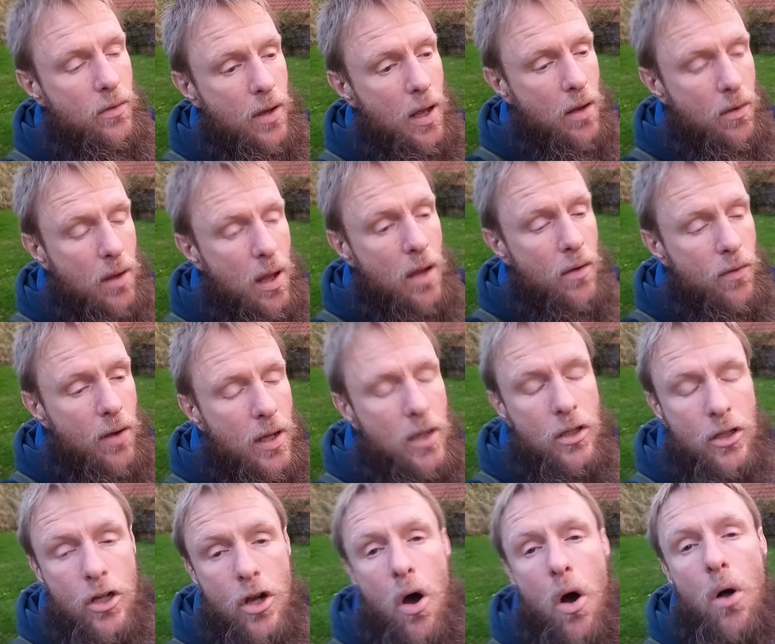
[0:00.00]
have had
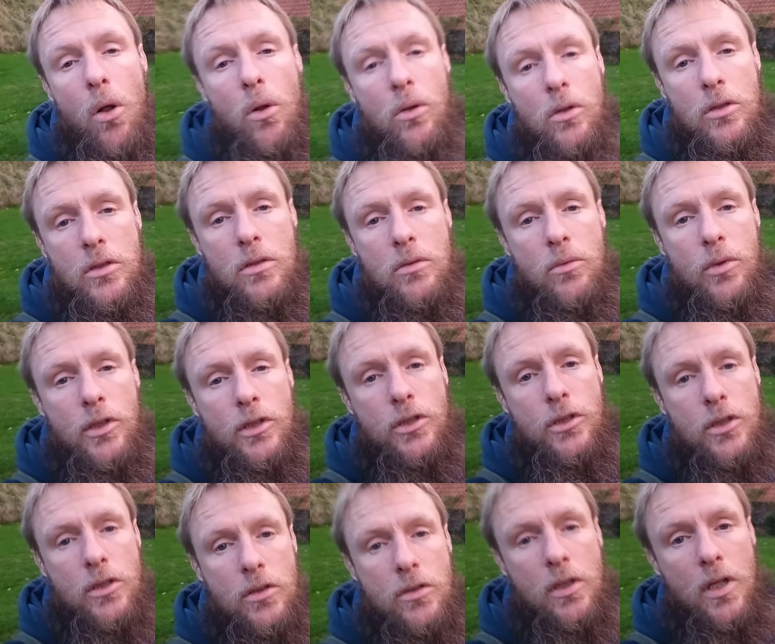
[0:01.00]
a cold,
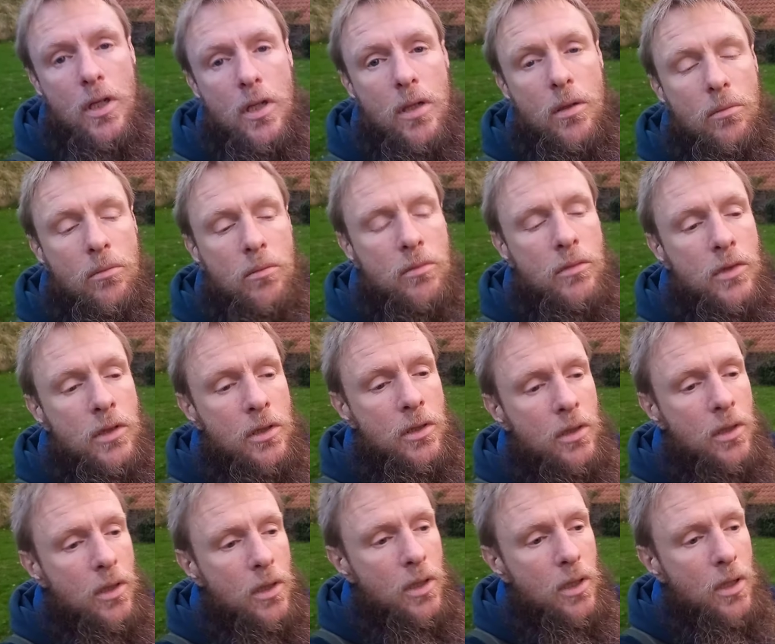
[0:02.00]
which is, um,
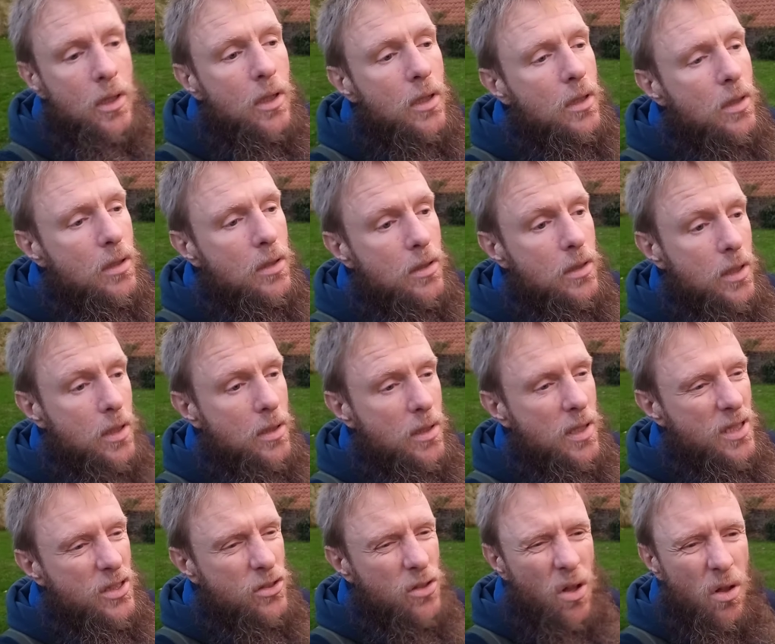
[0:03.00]

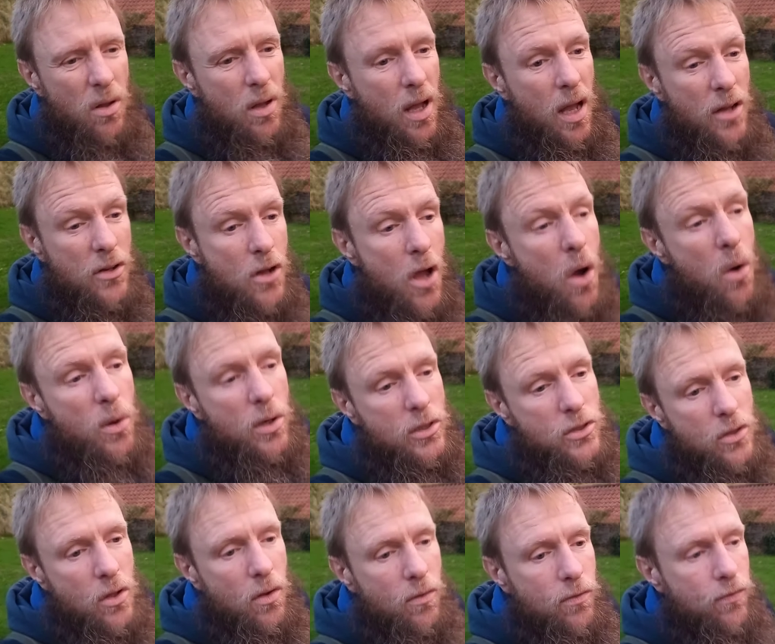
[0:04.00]
it's not, I know
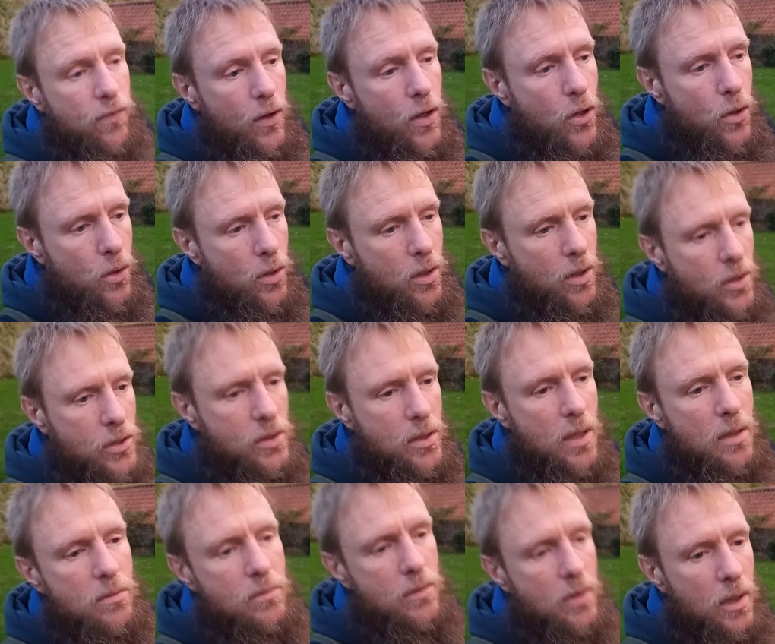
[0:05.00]
it's not flu because
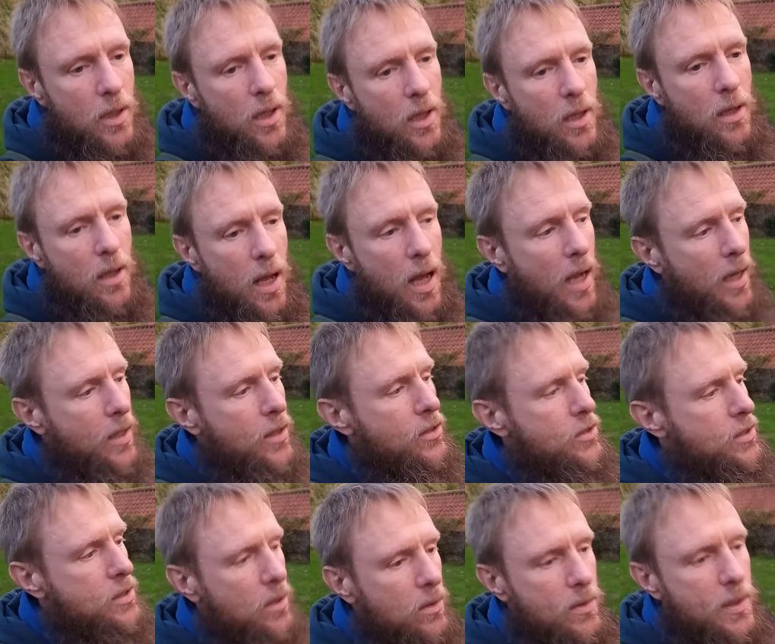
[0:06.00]
I, I can
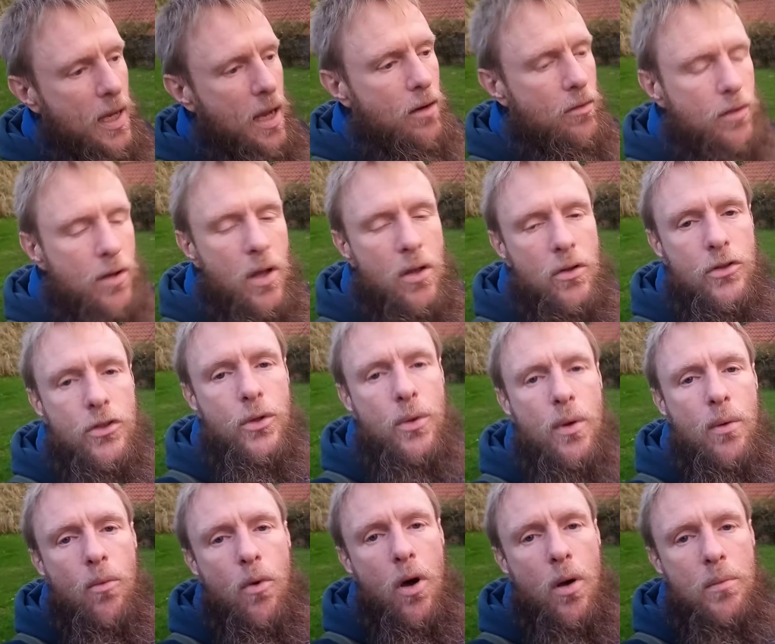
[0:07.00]
still carry on
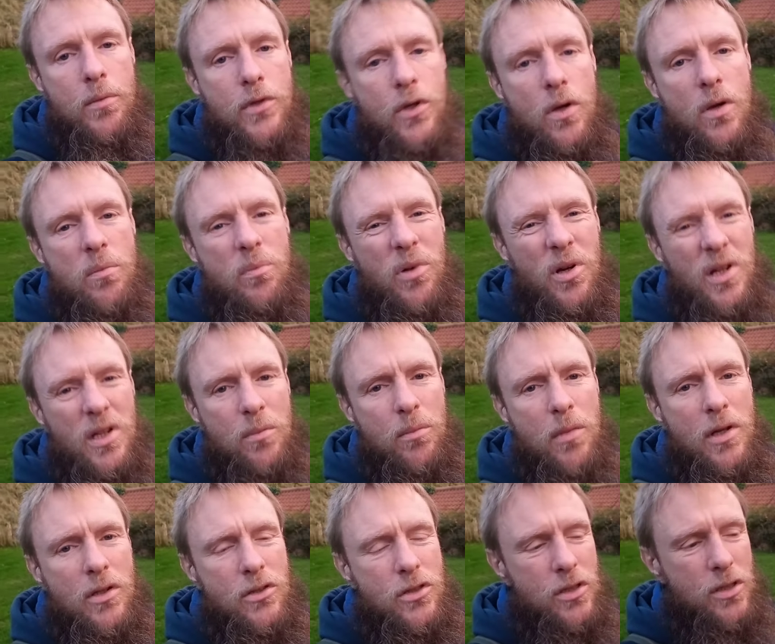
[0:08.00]
doing what I'm doing, but it
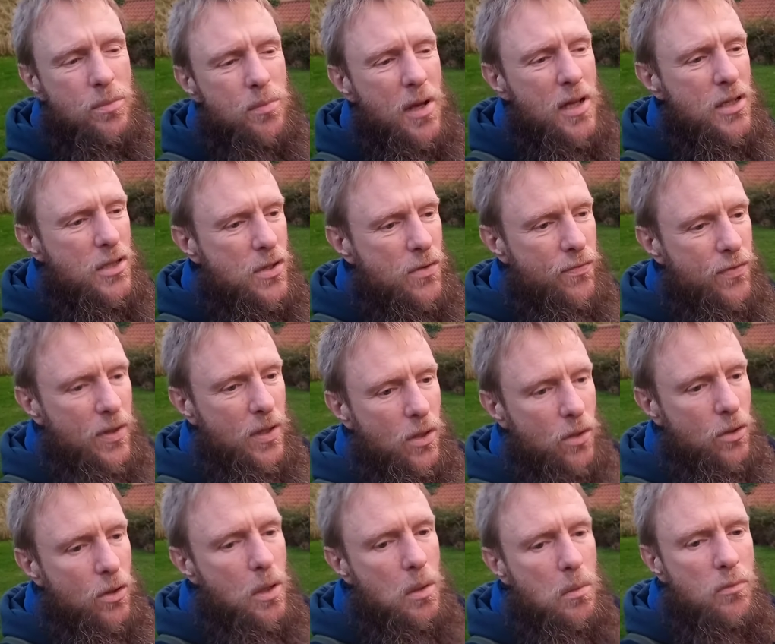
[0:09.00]
makes, just makes you feel
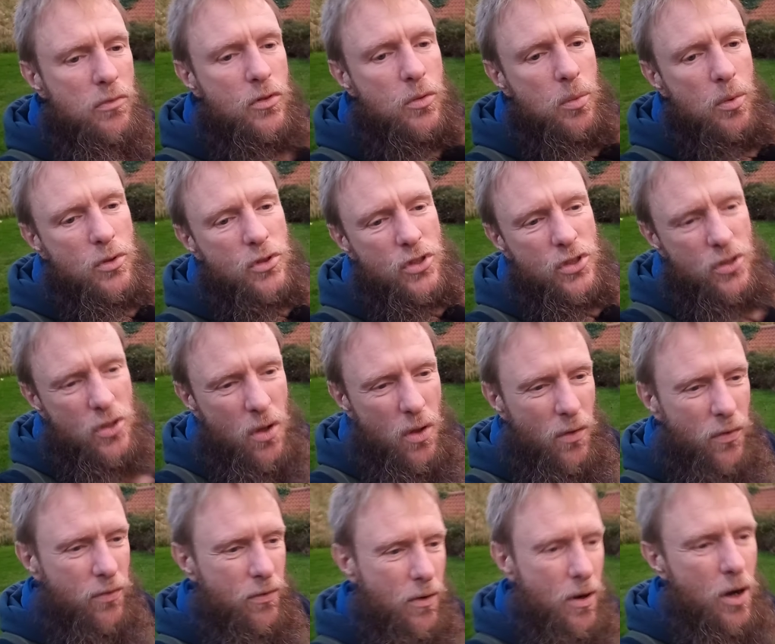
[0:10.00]
uncomfortable,
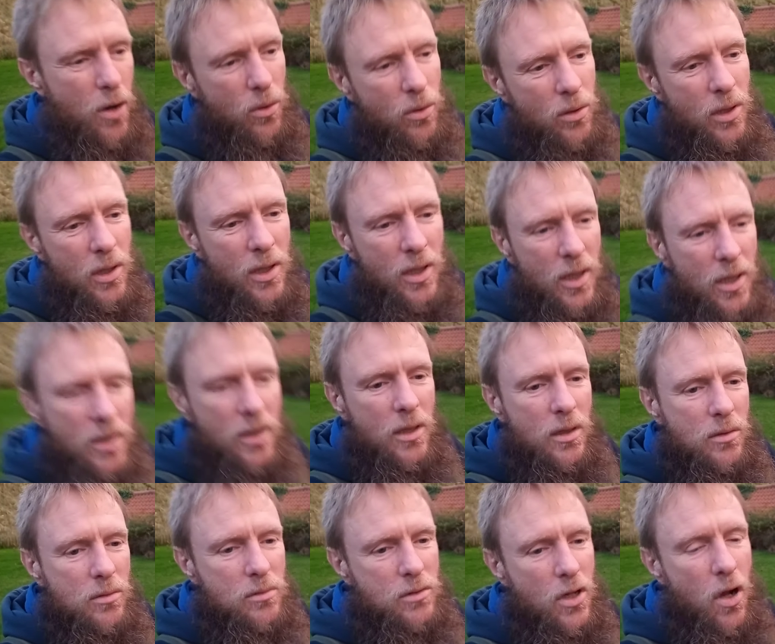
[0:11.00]
sore throat,
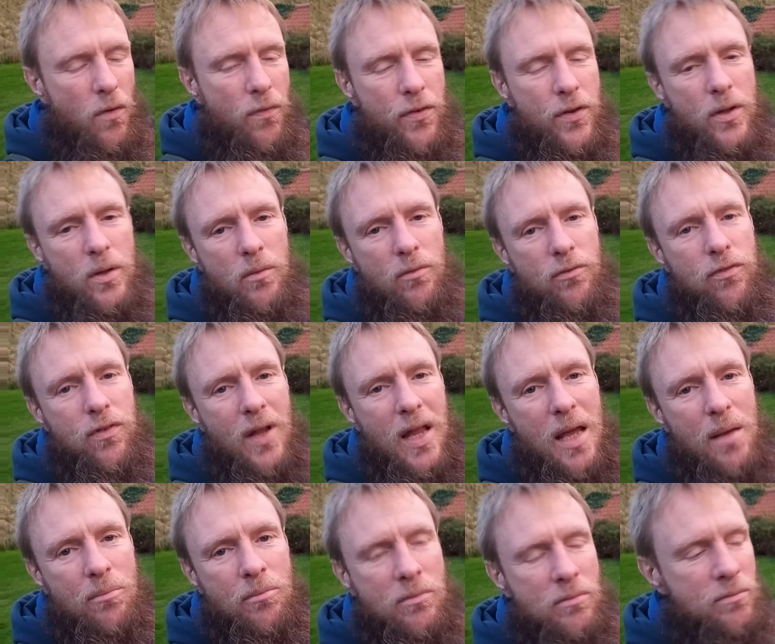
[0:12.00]
coughing up
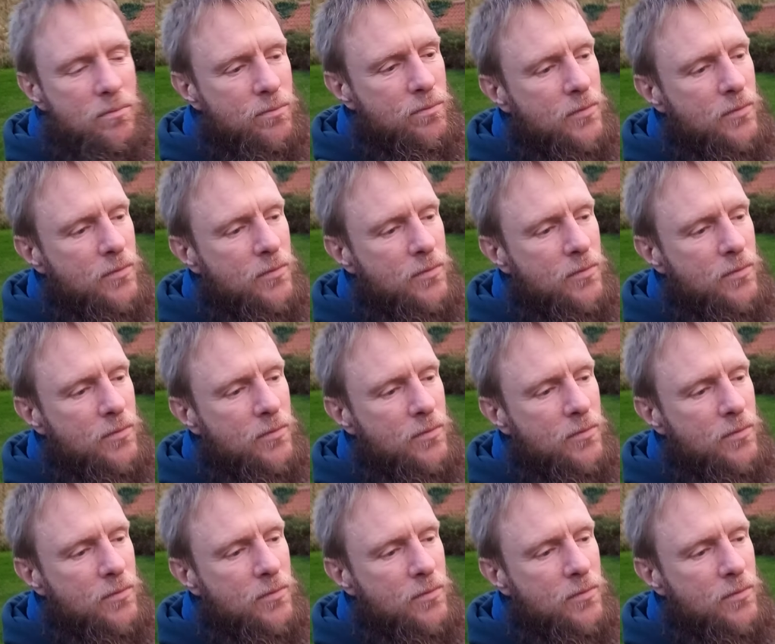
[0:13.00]
phlegm,